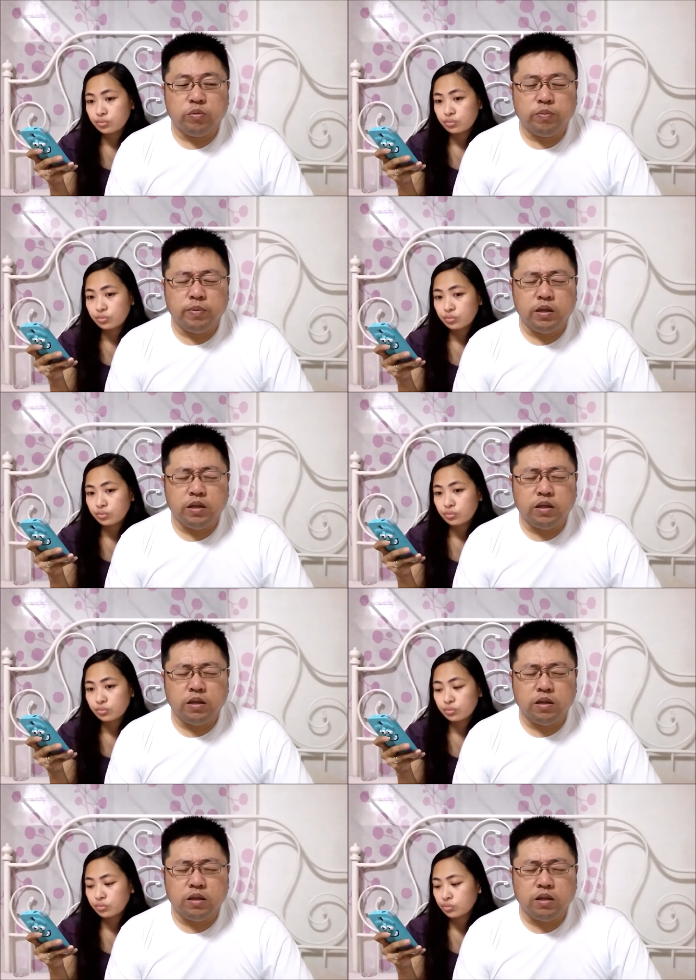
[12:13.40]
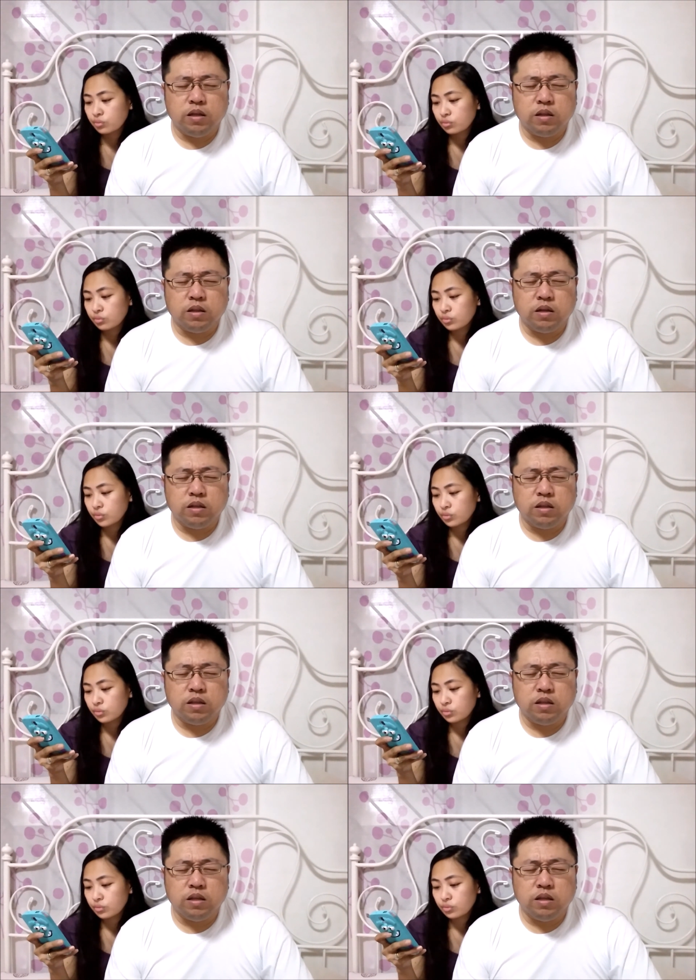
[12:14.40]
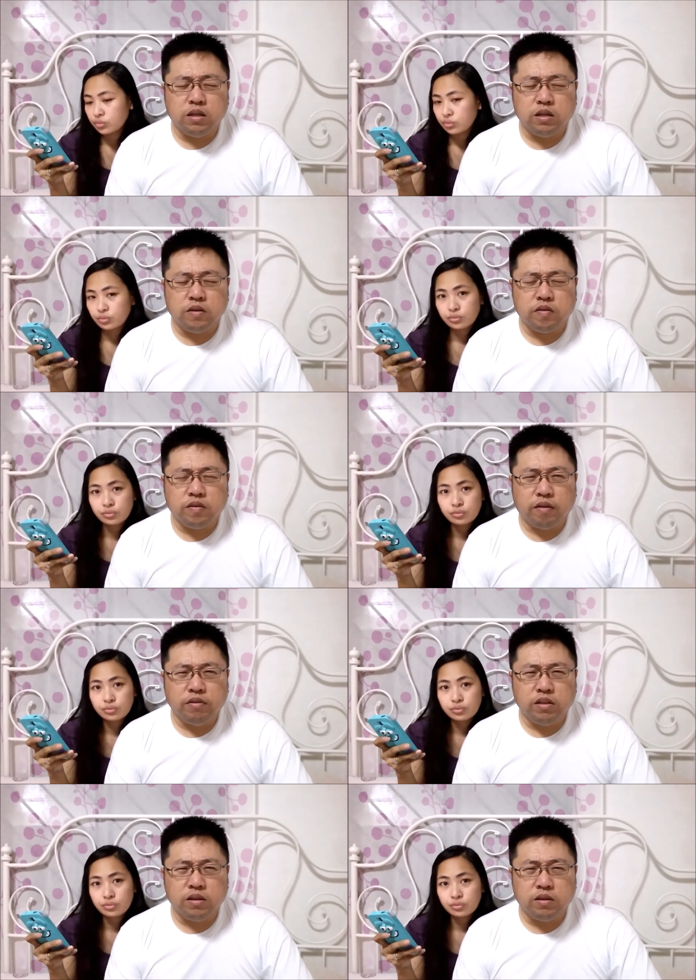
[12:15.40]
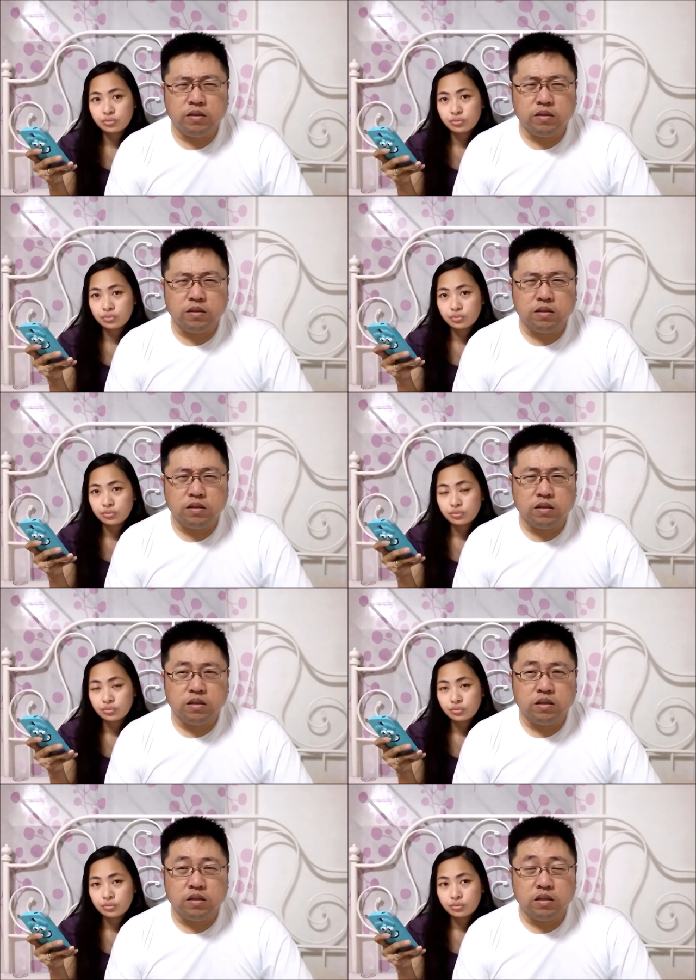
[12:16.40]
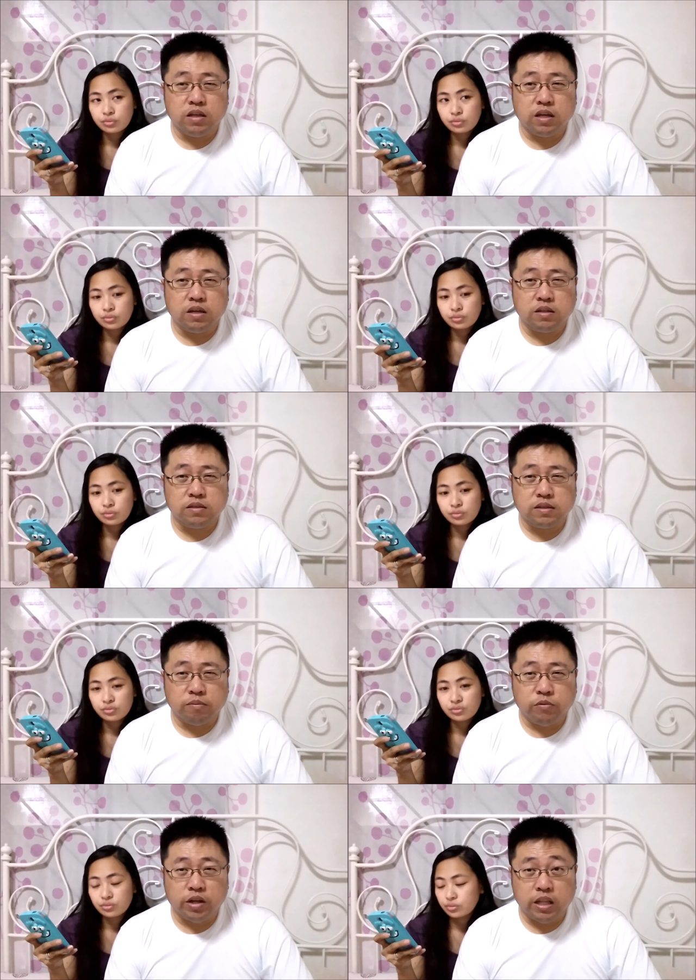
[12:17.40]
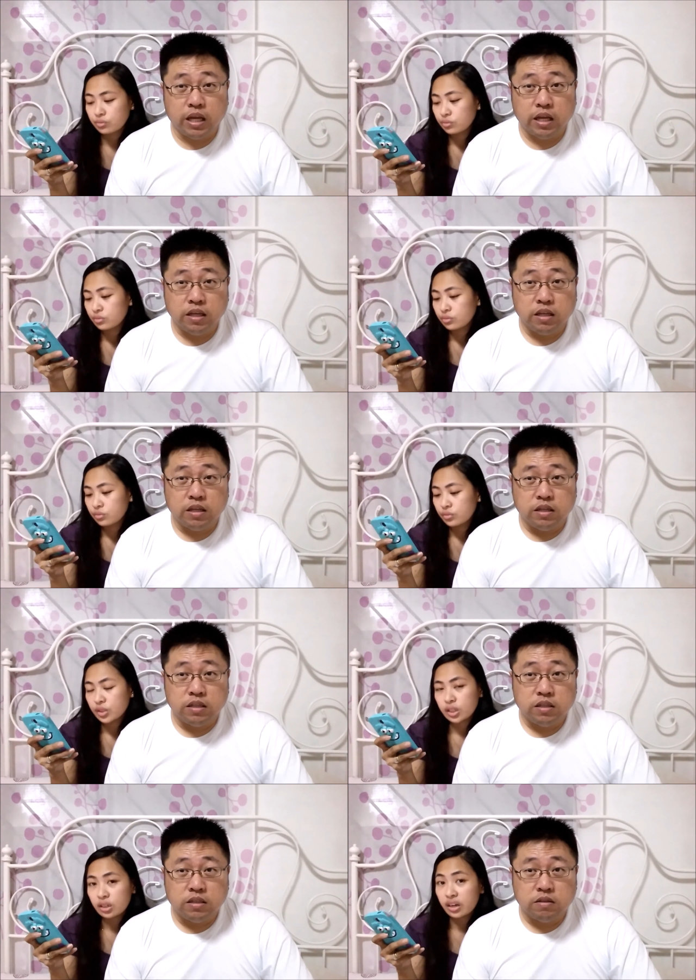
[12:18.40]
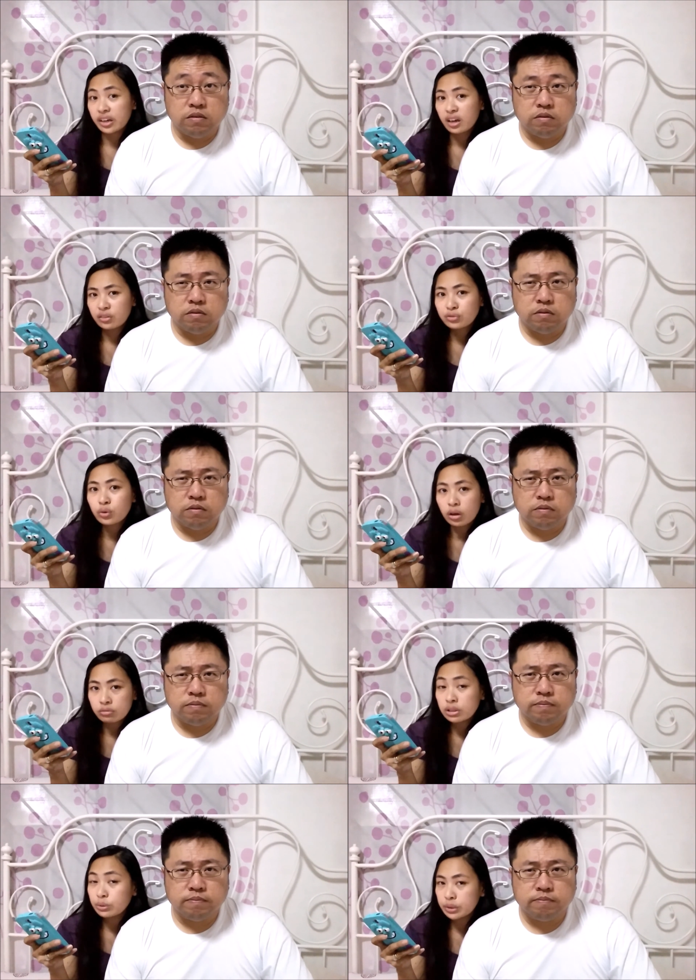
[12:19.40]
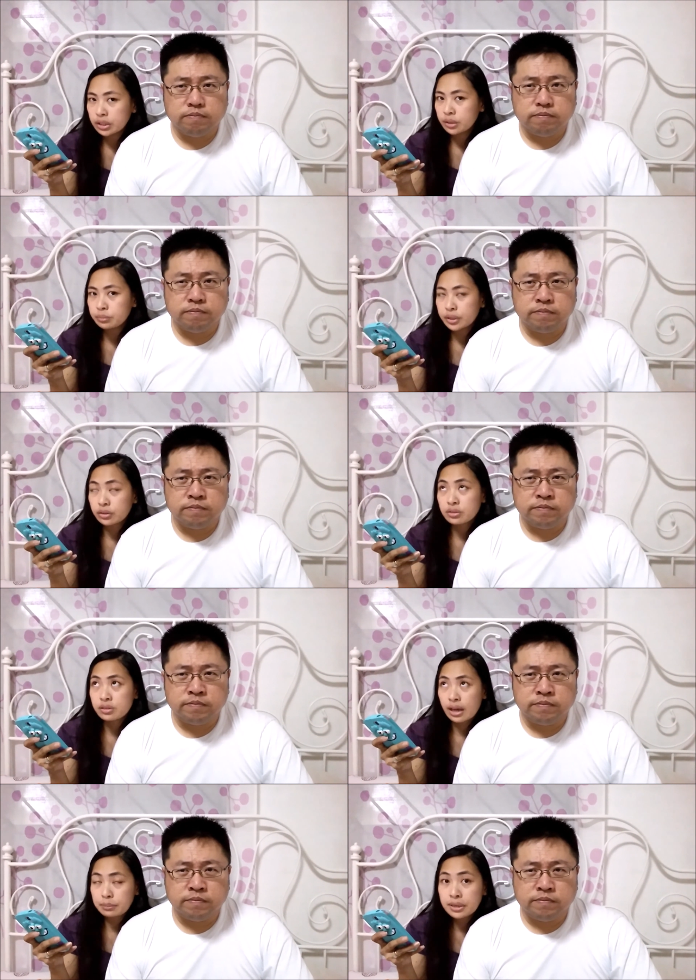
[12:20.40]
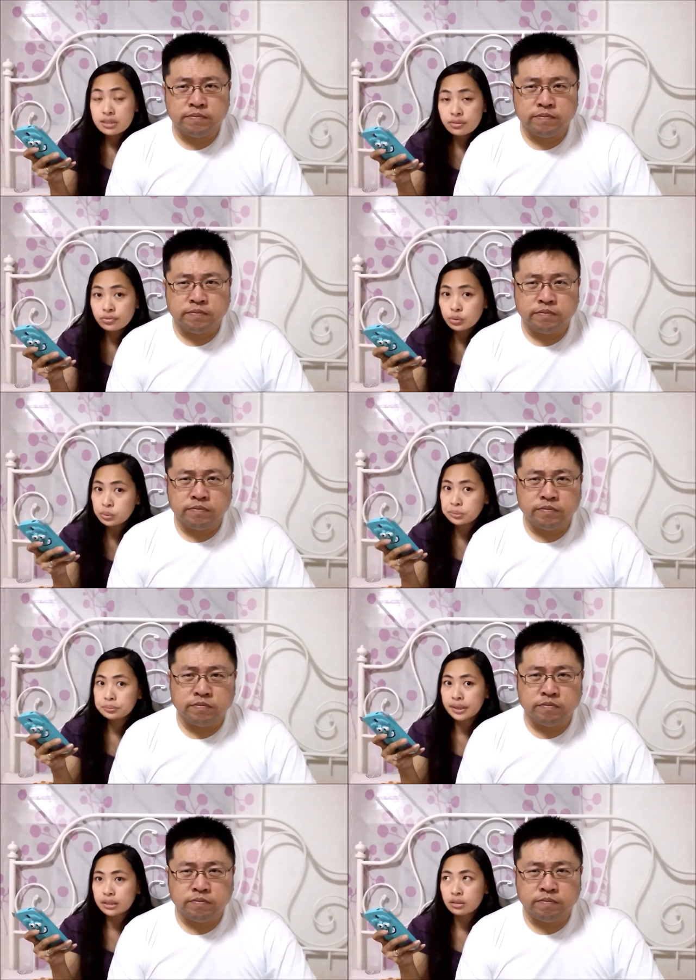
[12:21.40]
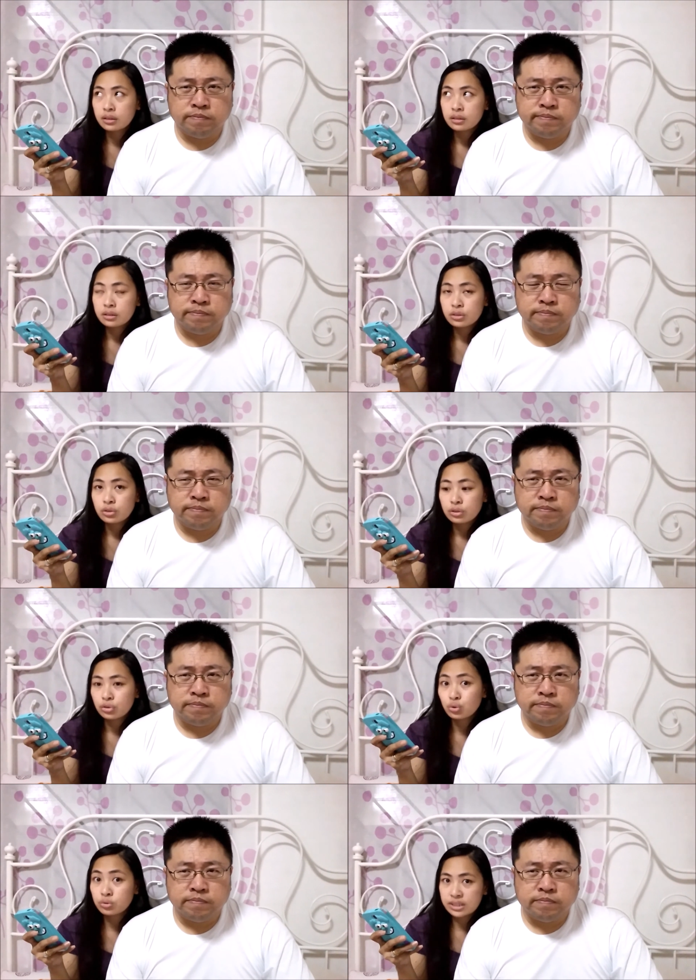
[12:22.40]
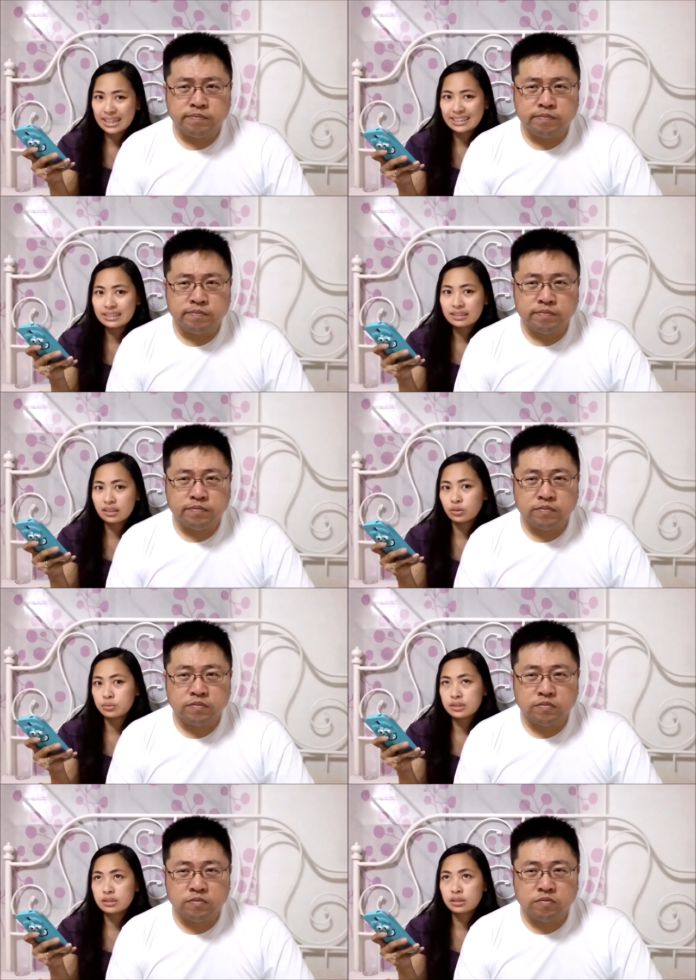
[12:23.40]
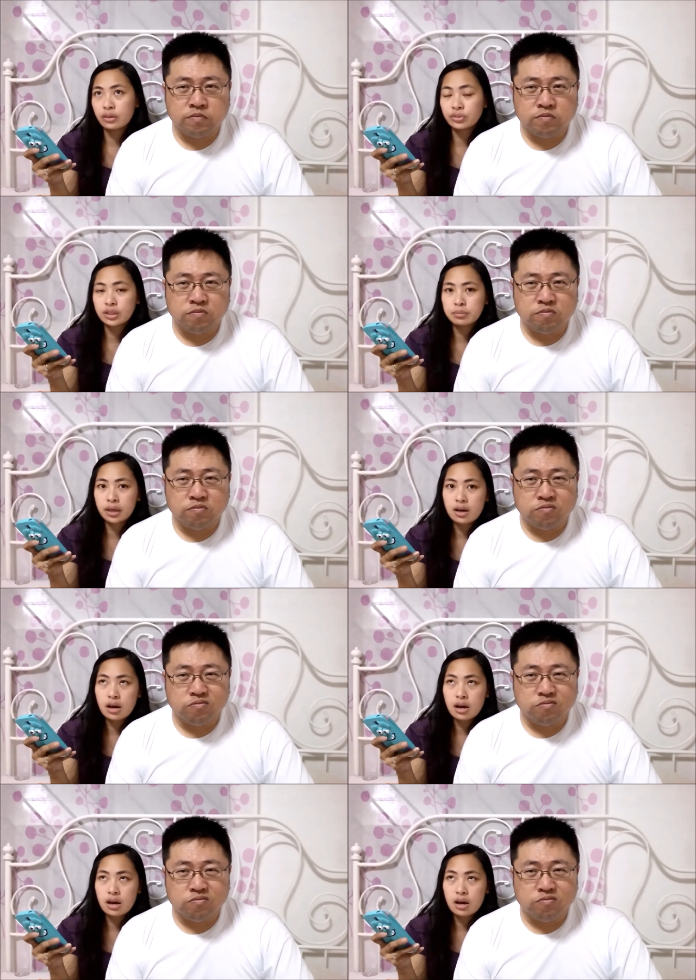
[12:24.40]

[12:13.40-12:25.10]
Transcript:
Speaker 1: will be thirty-seven. Yeah, somewhere there.
Speaker 2: Yeah, I have to agree with him because I myself don't know my shoe size. I always, every time I,